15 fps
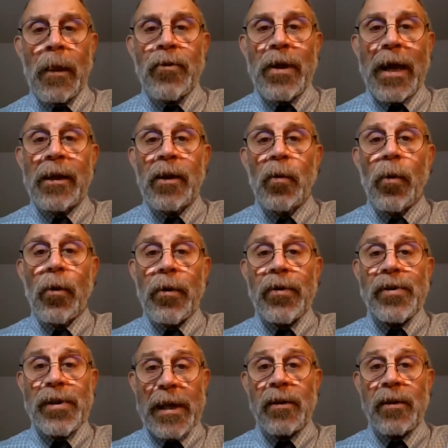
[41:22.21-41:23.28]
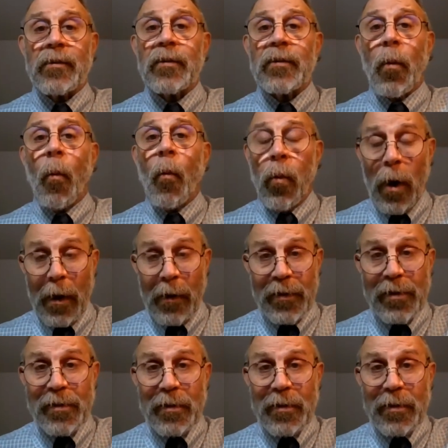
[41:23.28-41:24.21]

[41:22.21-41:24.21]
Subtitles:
January 6th was.